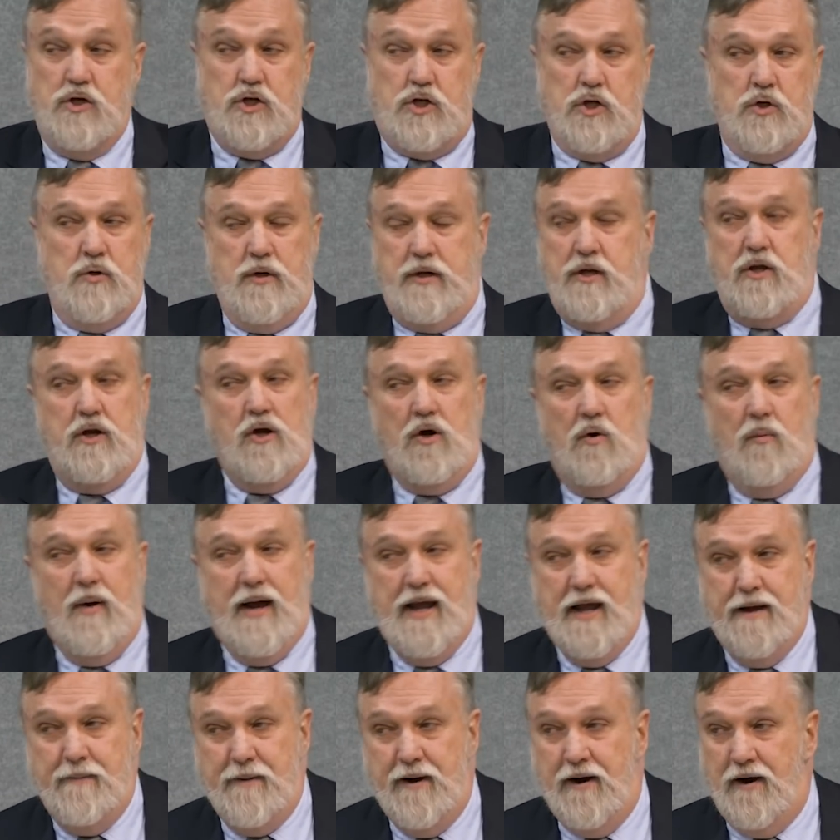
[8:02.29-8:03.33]
Do it your
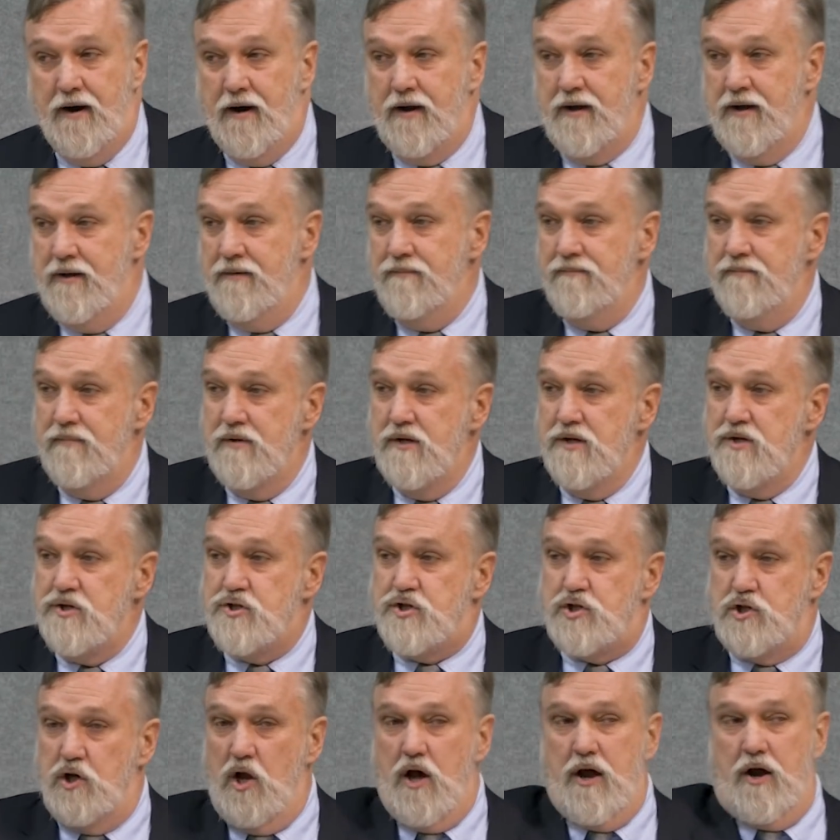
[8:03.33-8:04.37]
way, America.
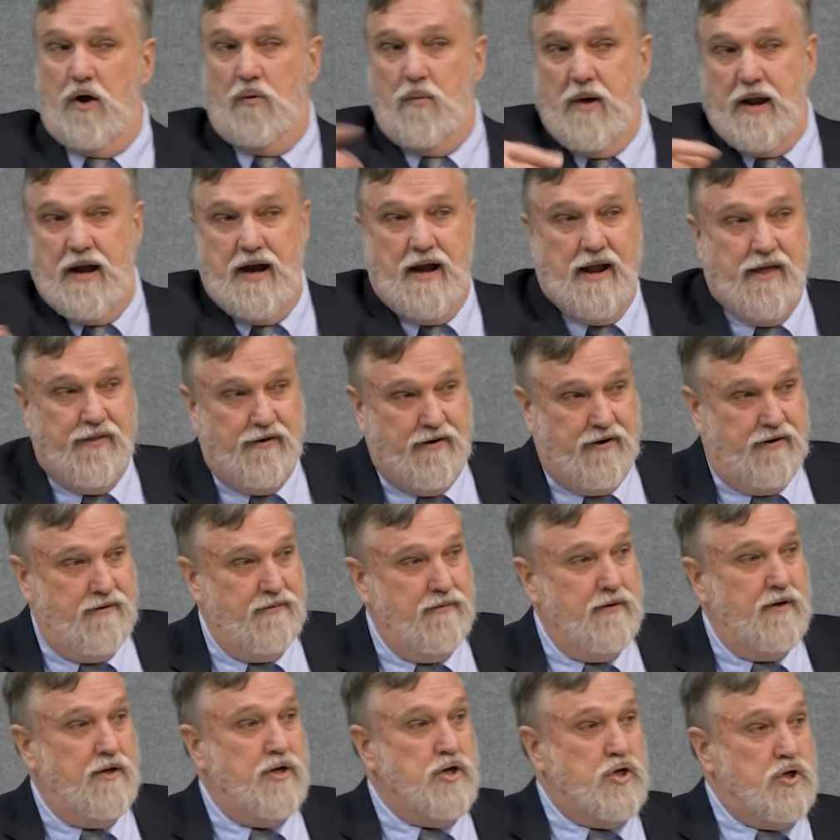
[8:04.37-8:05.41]
Slaughter one another.
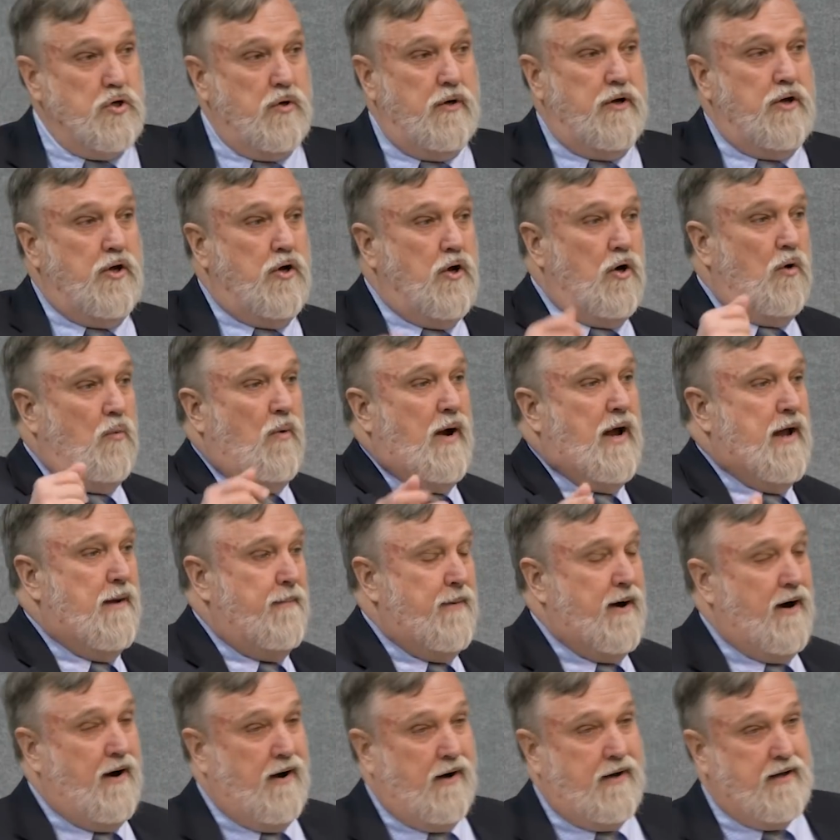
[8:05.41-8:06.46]
Do it your way,
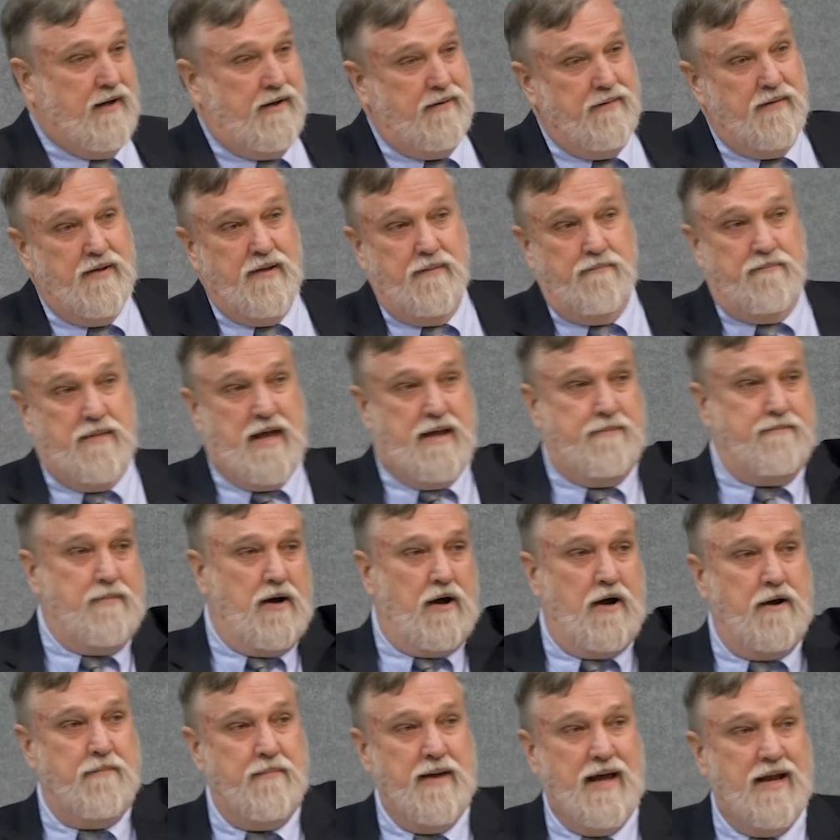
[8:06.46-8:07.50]
America. Men
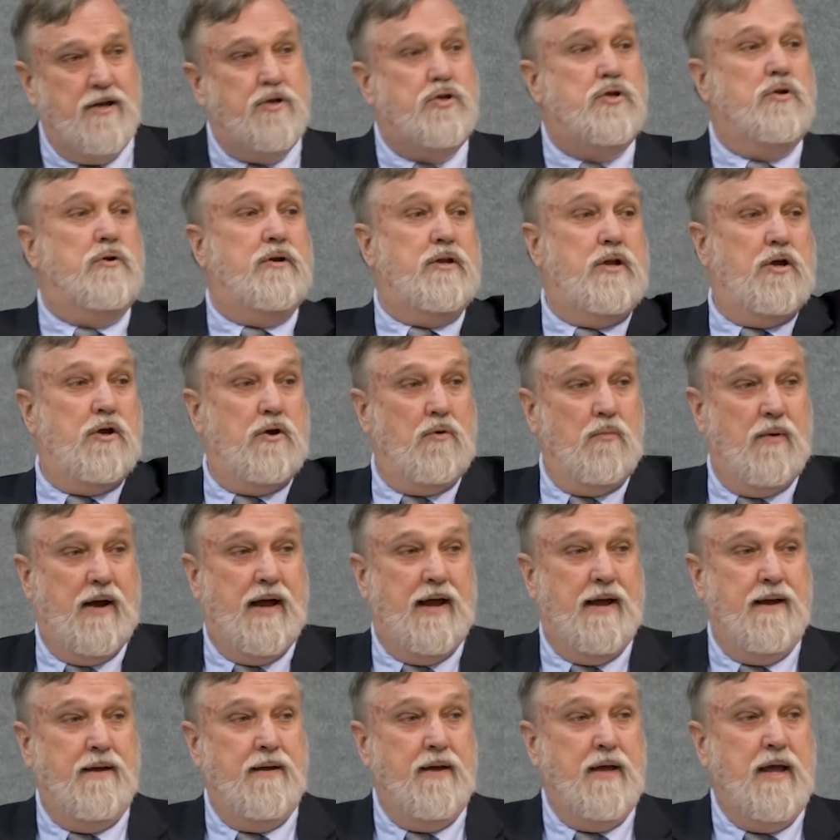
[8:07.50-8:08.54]
marry men. Do it your
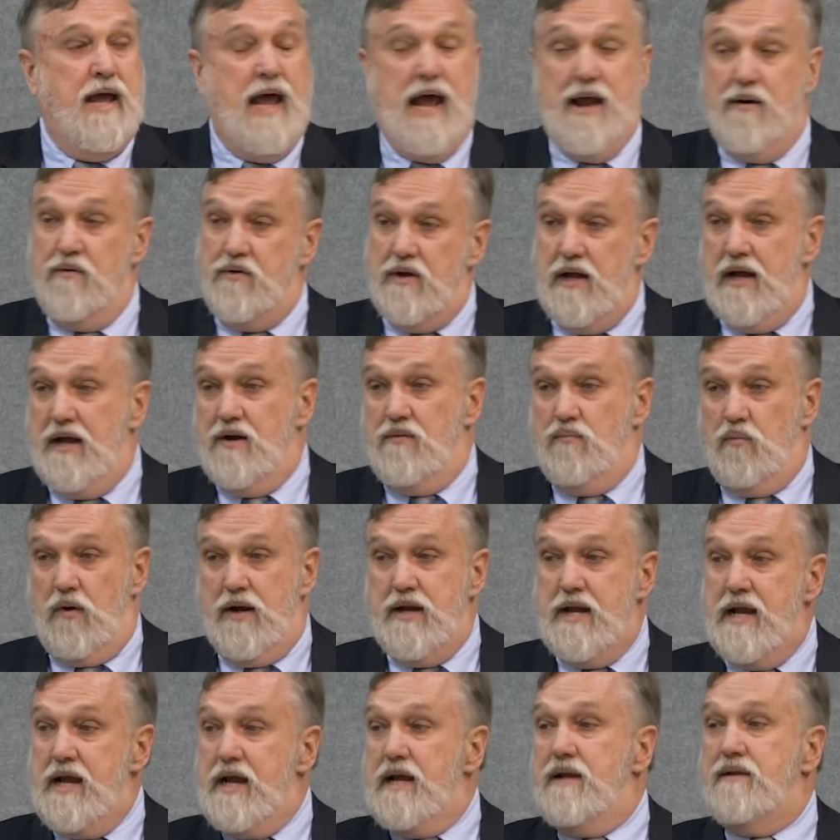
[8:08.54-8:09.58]
way. And, and
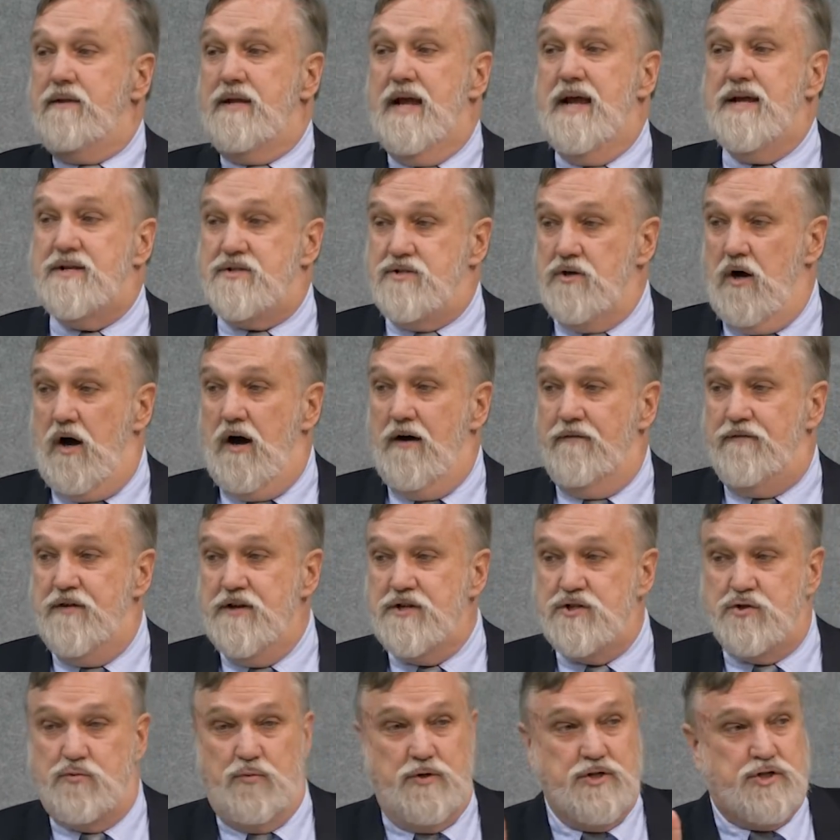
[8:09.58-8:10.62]
when he takes off
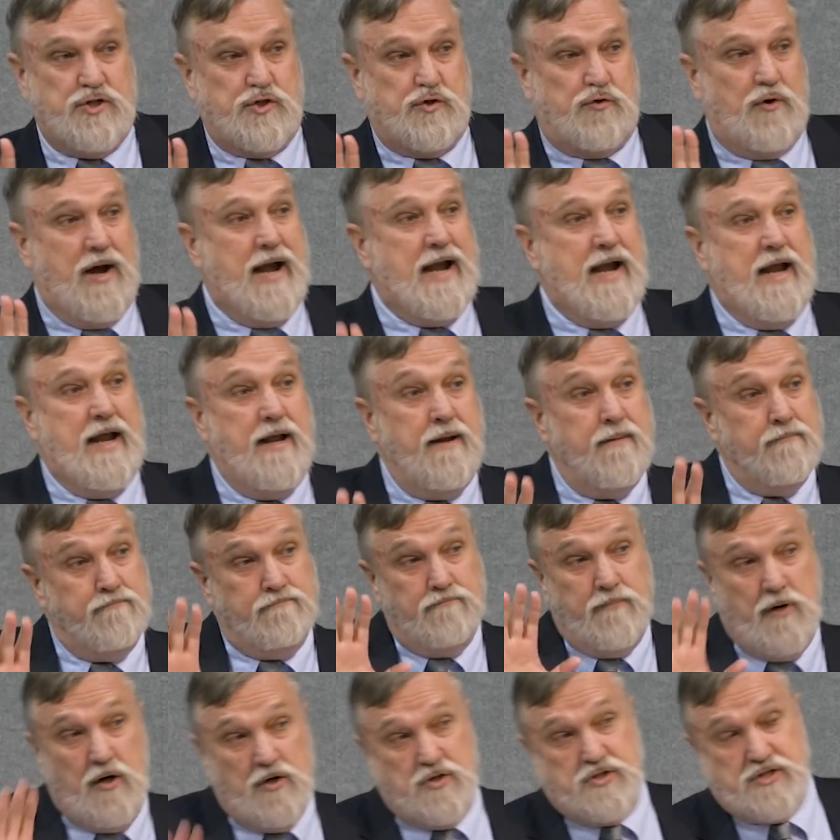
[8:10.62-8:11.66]
his restraining
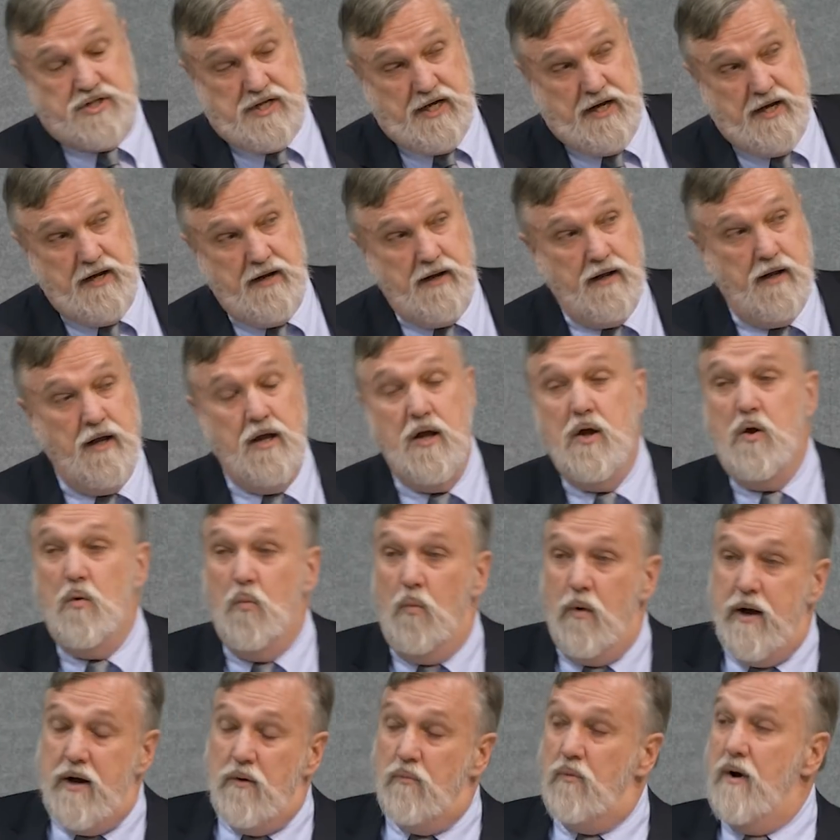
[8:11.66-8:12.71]
mercy,
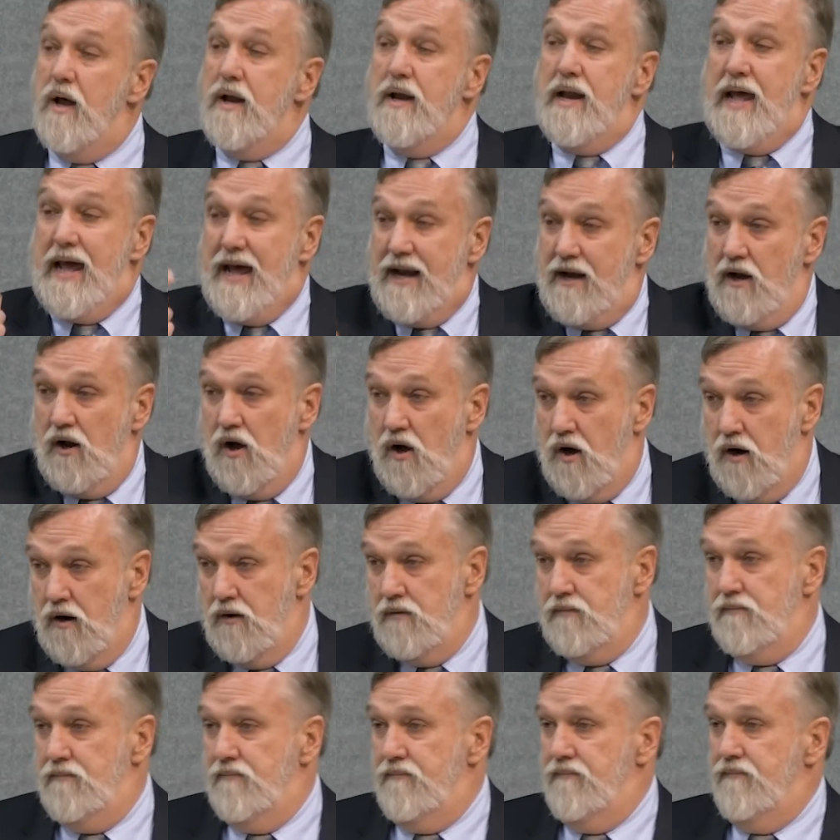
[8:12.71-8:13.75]
we run headlong.